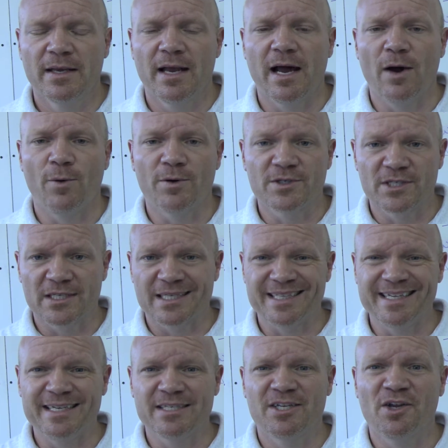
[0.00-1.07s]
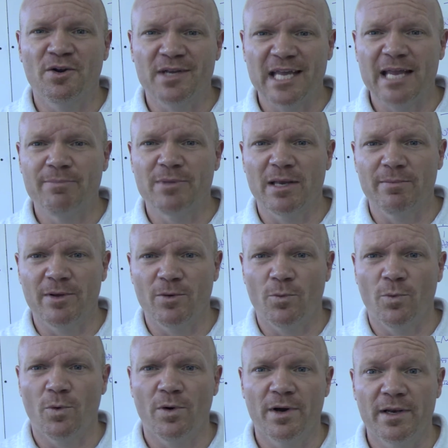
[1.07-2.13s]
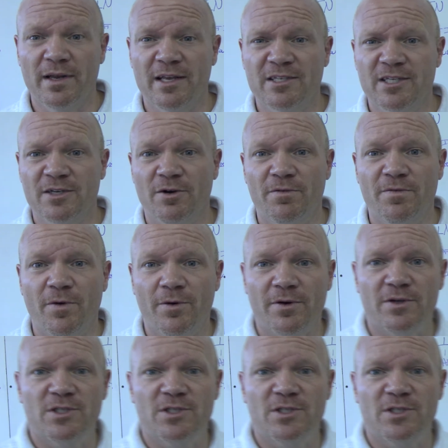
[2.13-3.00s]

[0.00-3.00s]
or just at least keep them in one single folder.